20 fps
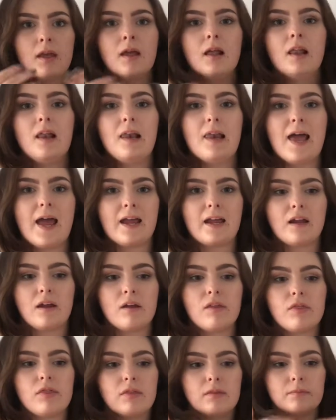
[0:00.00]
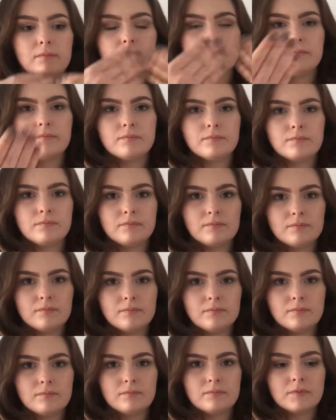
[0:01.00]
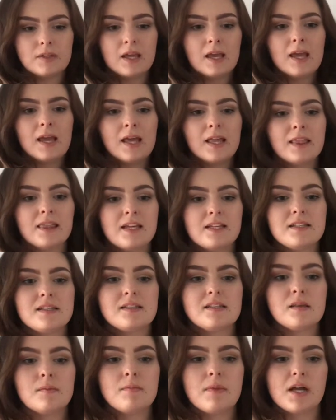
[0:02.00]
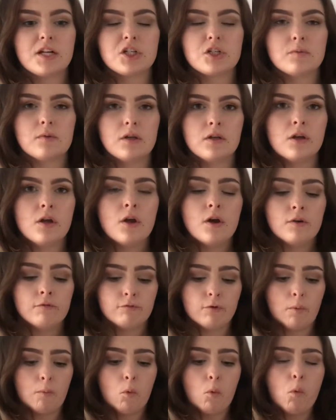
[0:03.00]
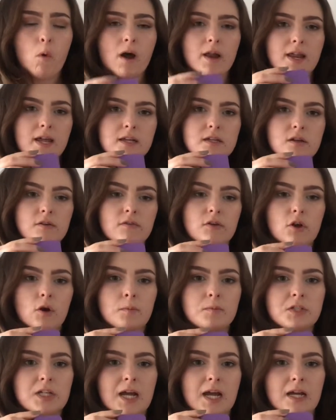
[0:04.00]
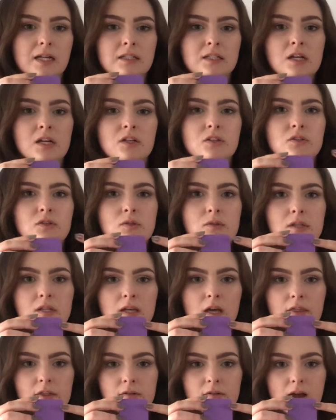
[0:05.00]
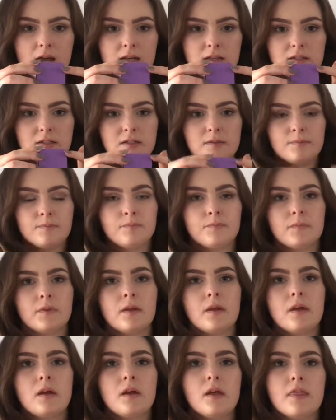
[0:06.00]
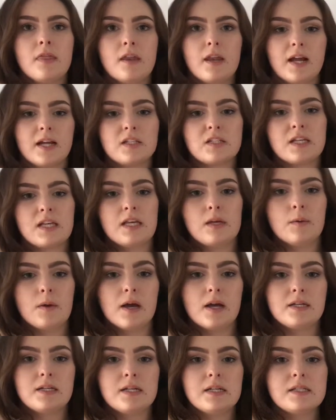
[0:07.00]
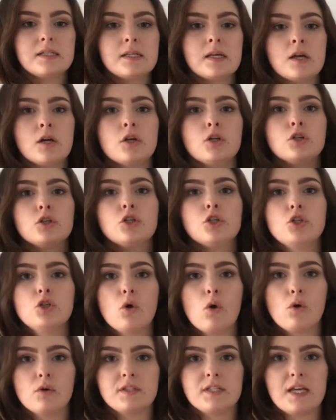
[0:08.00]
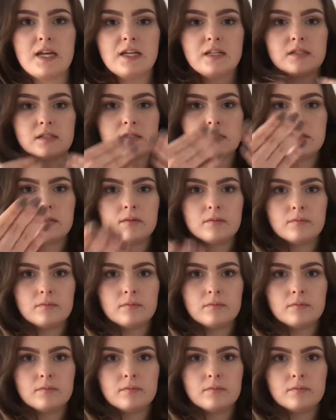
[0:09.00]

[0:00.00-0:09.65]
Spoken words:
Length. This is the measurement from one end of an object to the other end. The next keyword is shortest.